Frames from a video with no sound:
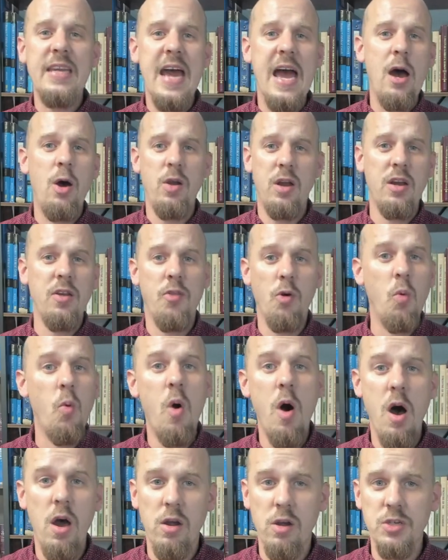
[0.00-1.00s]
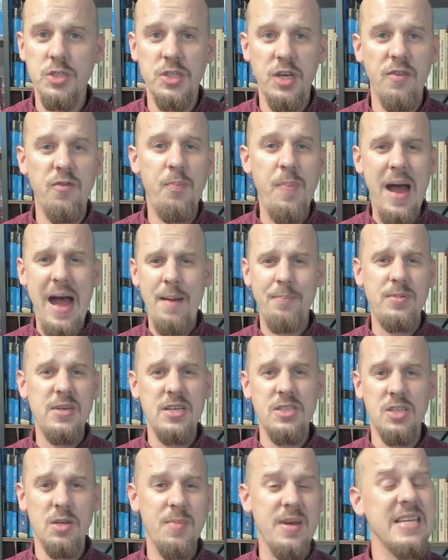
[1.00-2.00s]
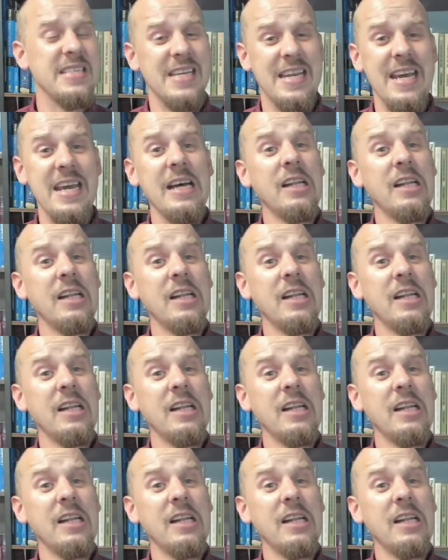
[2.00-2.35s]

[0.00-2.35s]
down into the waters of baptism is an